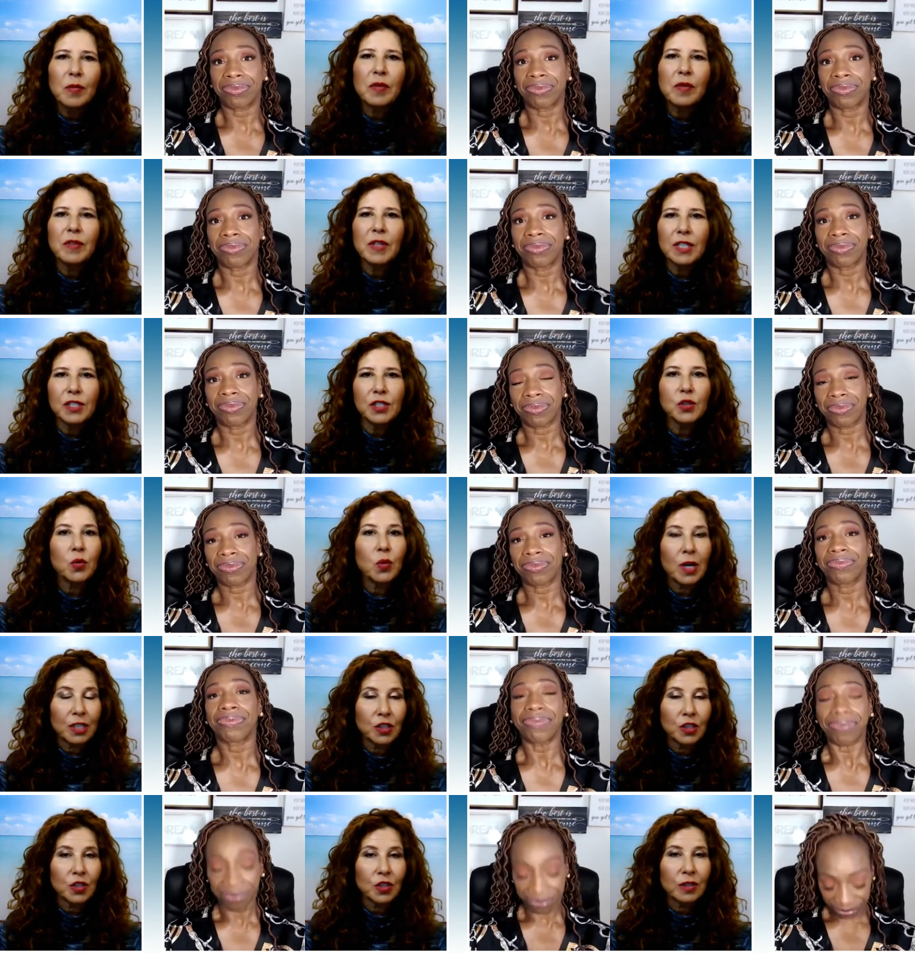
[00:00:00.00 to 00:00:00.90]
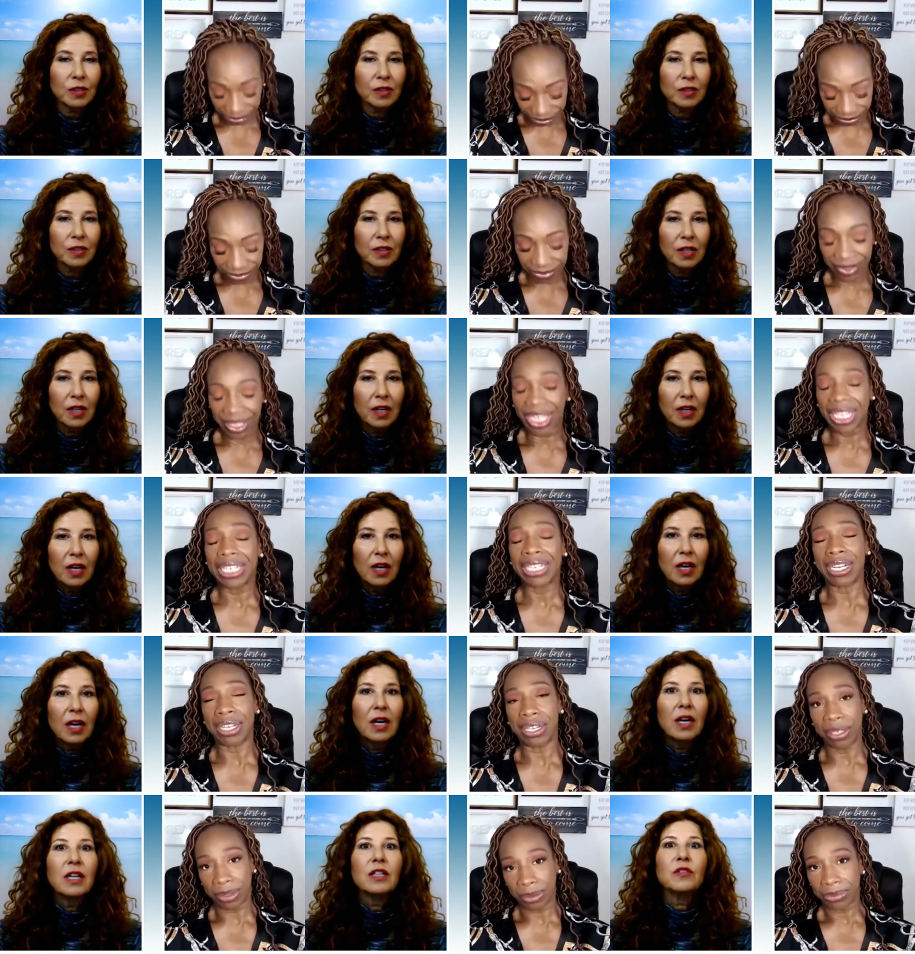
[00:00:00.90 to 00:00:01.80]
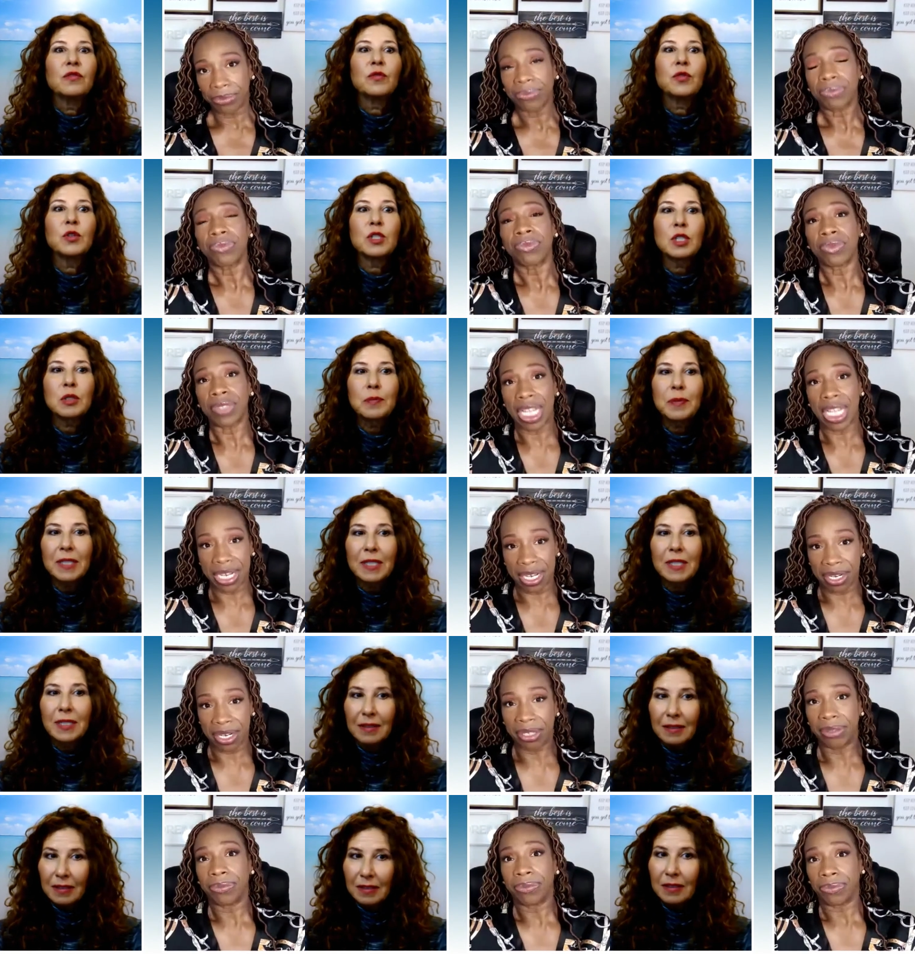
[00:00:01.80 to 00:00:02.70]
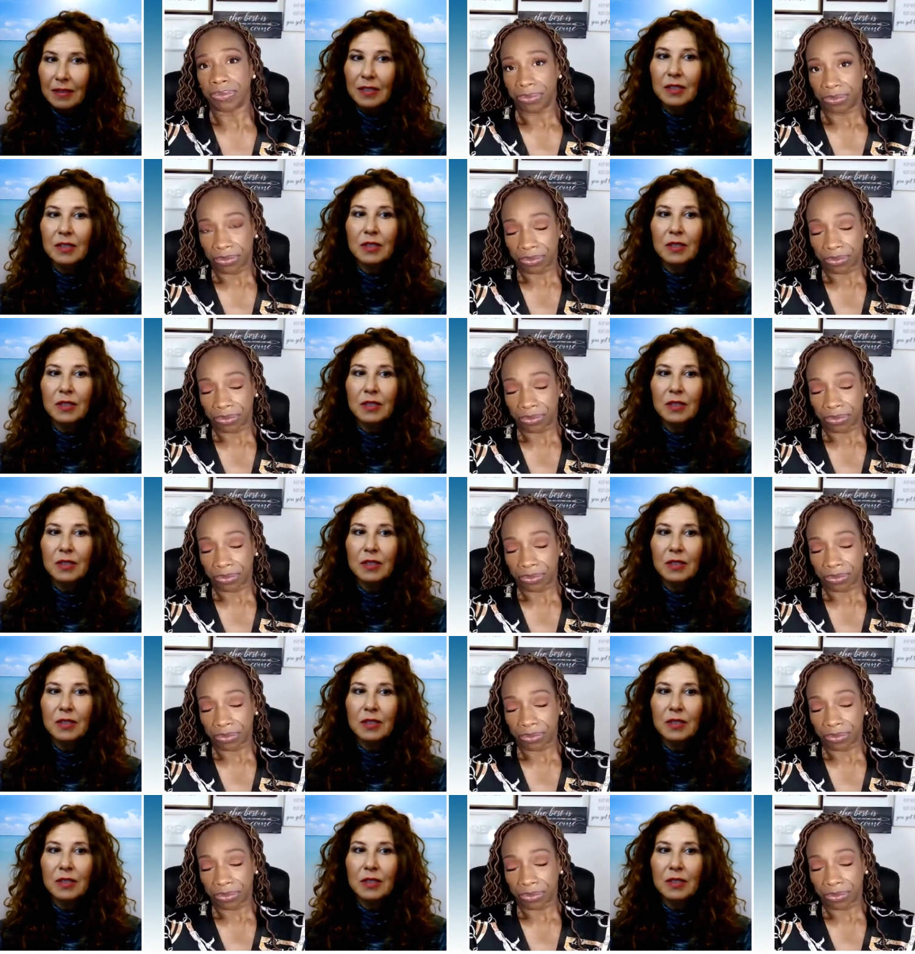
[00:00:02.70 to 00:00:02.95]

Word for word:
Speaker 1: some of these questions. I know. For spe- I know.